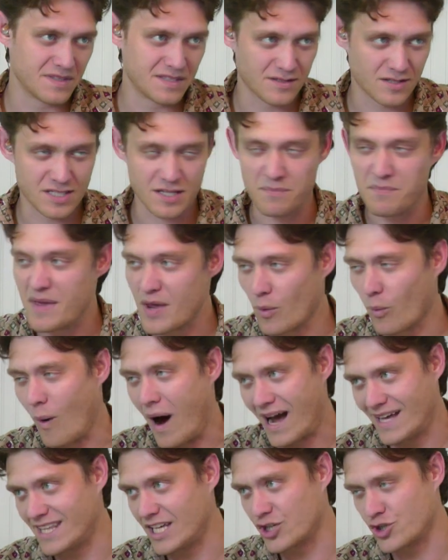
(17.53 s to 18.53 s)
submit
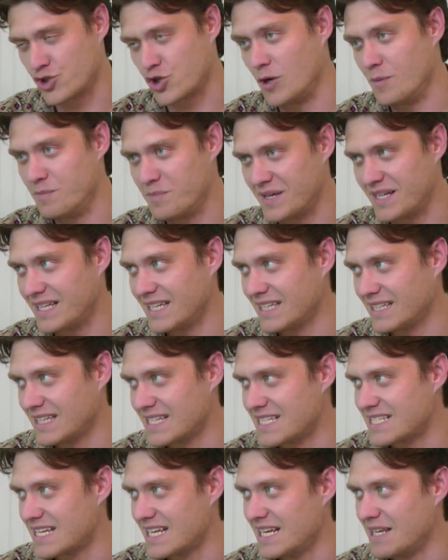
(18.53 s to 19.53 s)
why they shouldn't be
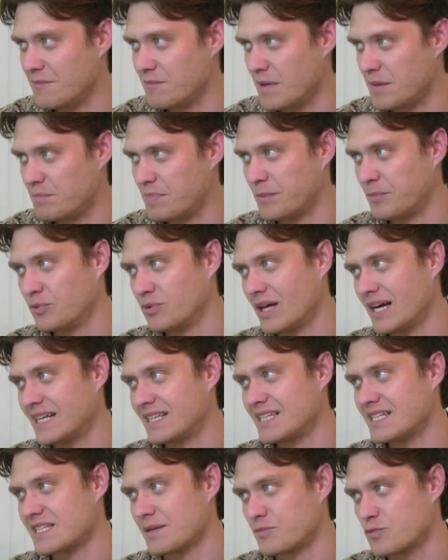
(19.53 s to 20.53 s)
delisted, and, and people like
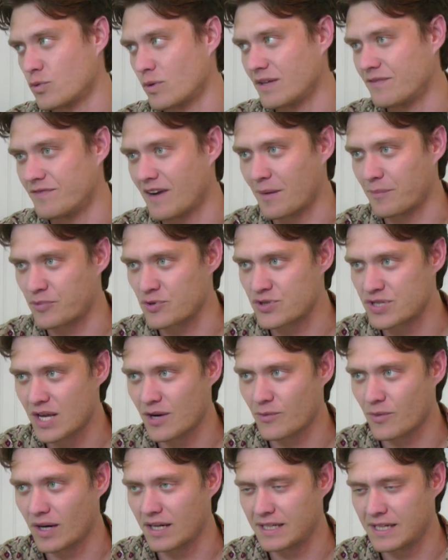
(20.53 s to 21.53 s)
this up twenty-five percent
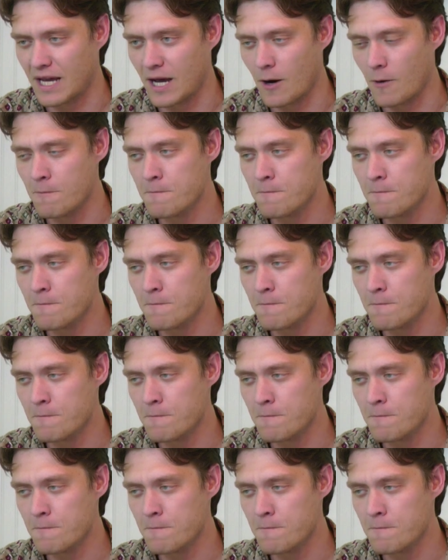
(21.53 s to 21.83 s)
right now.